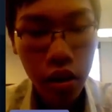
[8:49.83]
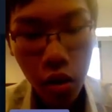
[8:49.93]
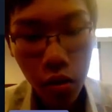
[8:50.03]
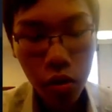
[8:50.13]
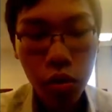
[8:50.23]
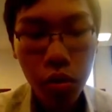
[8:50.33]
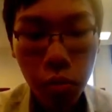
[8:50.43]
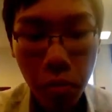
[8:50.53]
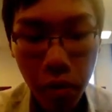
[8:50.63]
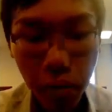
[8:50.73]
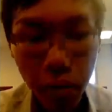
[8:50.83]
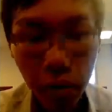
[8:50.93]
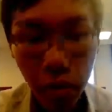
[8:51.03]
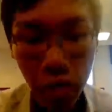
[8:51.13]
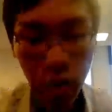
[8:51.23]
So to
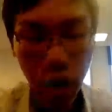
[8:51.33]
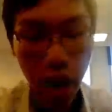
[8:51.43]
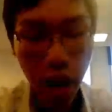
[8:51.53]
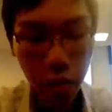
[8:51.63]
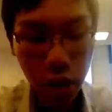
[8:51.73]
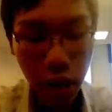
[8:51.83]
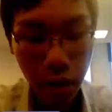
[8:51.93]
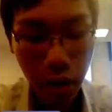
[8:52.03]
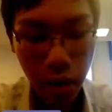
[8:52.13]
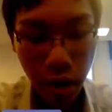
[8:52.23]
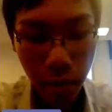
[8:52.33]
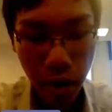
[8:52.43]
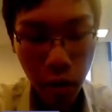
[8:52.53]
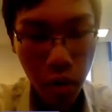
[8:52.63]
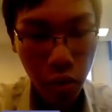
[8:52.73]
illustrate how the
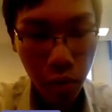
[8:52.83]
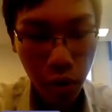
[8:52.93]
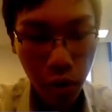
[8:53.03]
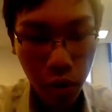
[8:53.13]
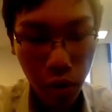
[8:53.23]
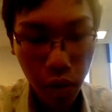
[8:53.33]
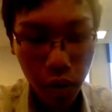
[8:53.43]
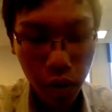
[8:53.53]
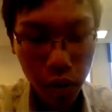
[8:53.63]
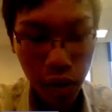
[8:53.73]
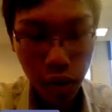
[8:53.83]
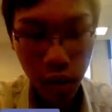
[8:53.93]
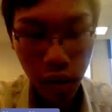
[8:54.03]
DMA work, we're gonna run it.